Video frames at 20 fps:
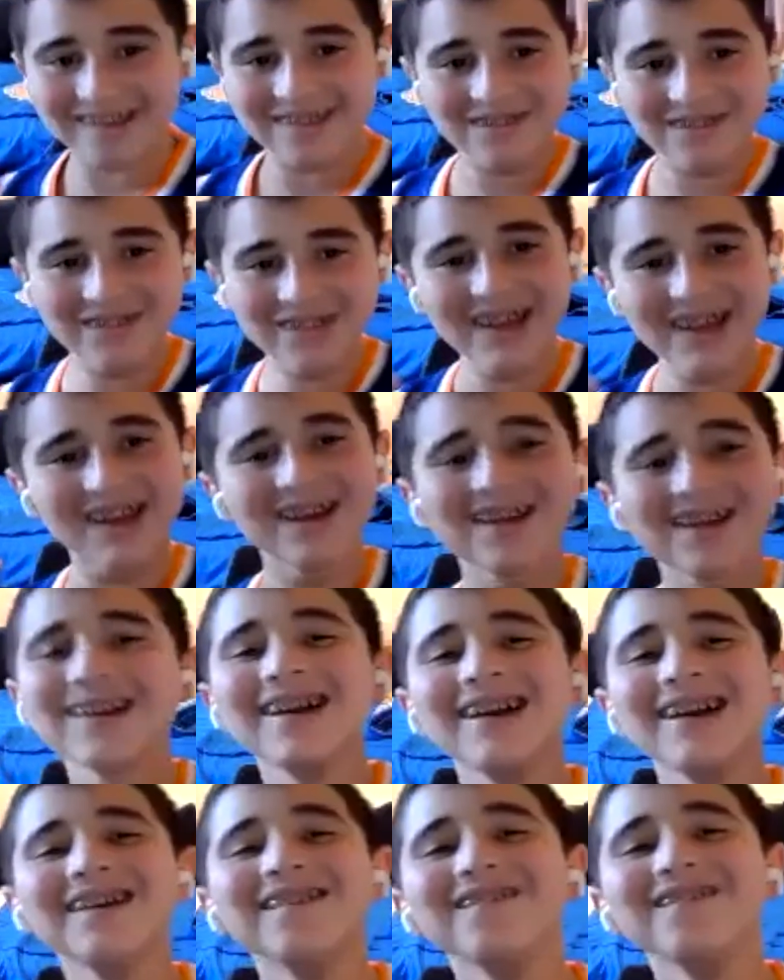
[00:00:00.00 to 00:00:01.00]
We
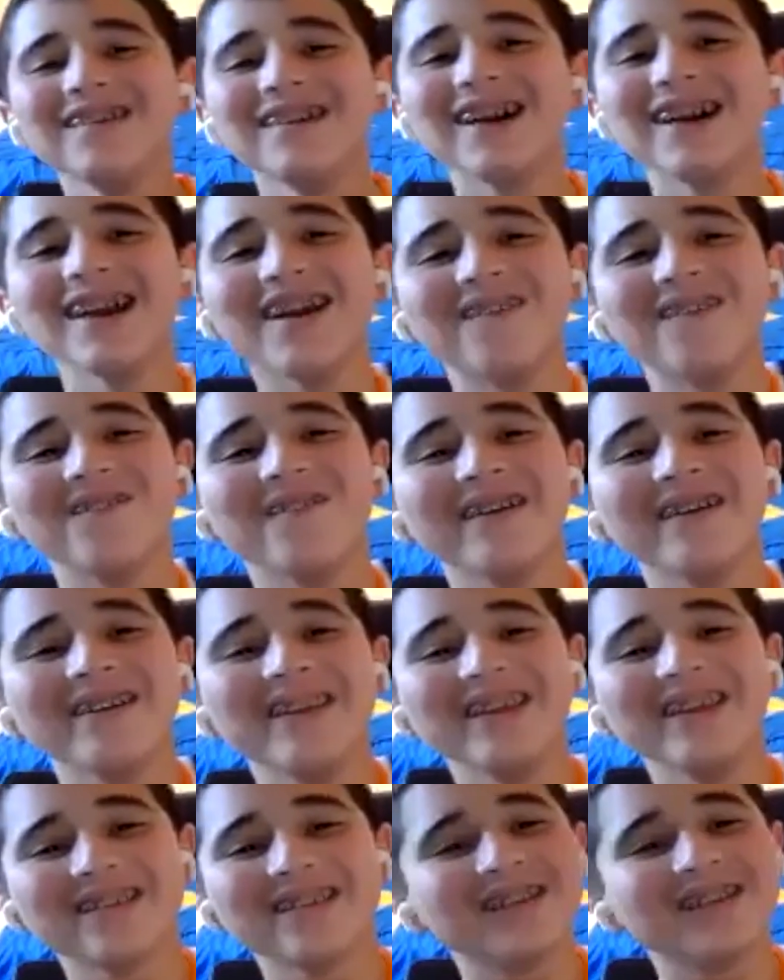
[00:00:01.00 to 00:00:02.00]
gotta win
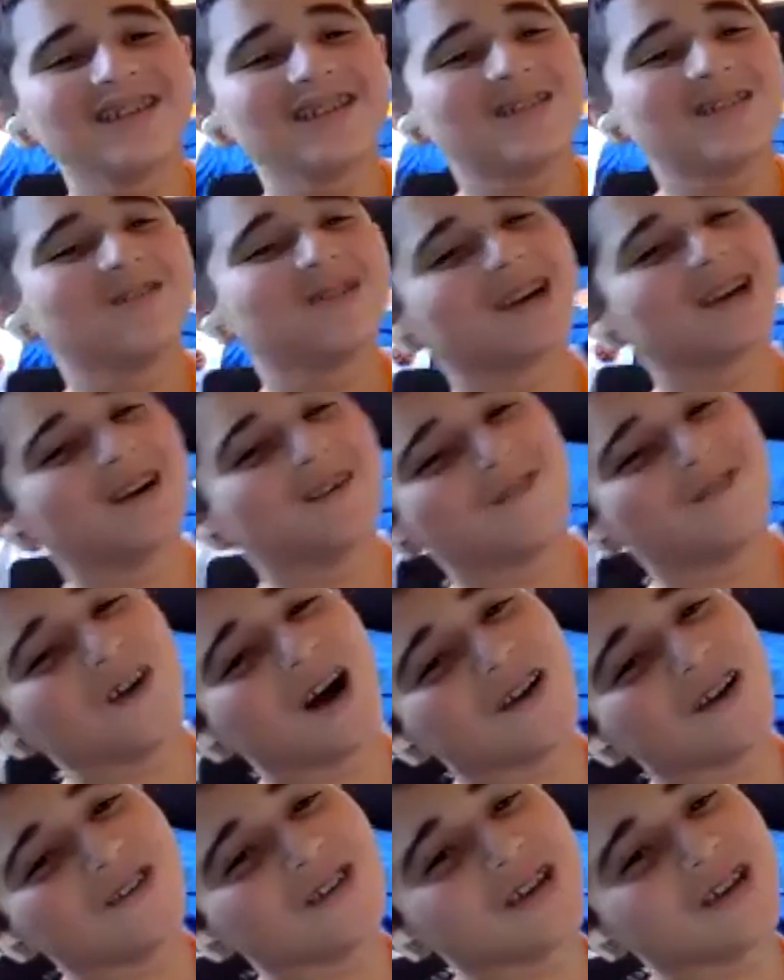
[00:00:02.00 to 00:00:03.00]
this season. We gotta
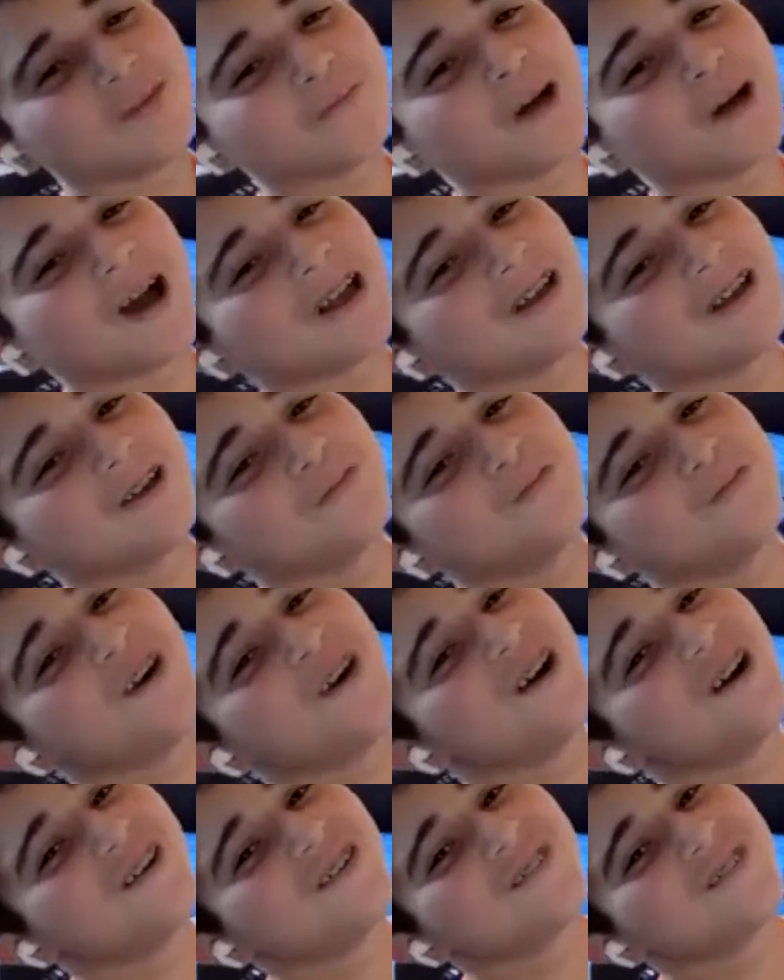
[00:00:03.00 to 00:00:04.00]
finally get back in the
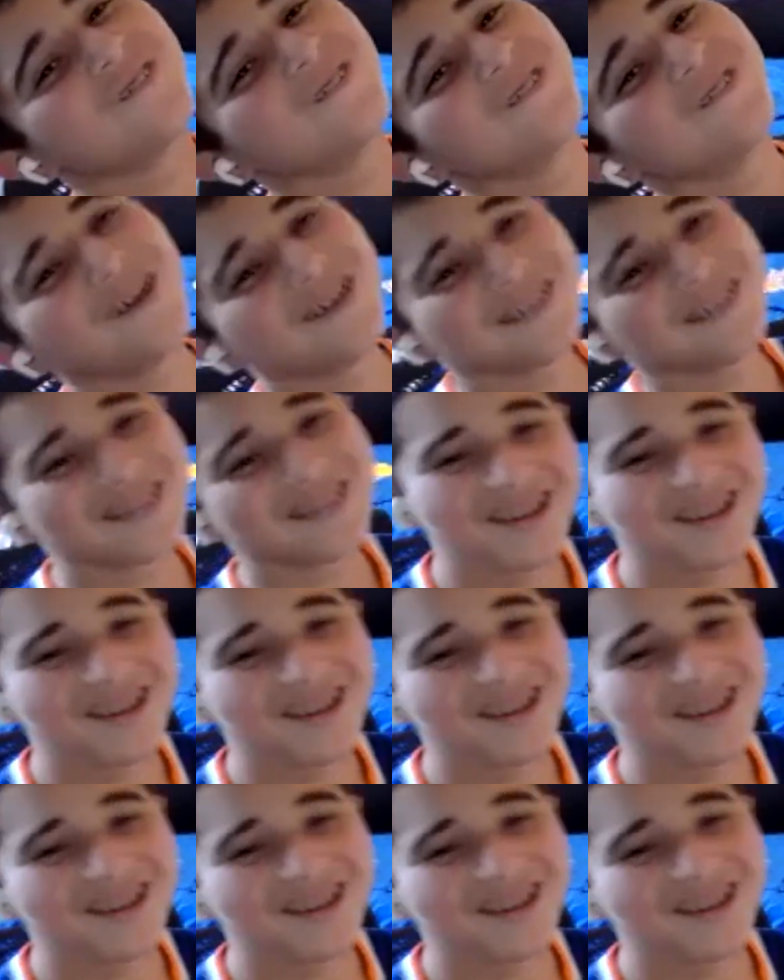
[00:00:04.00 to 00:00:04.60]
playoffs for once.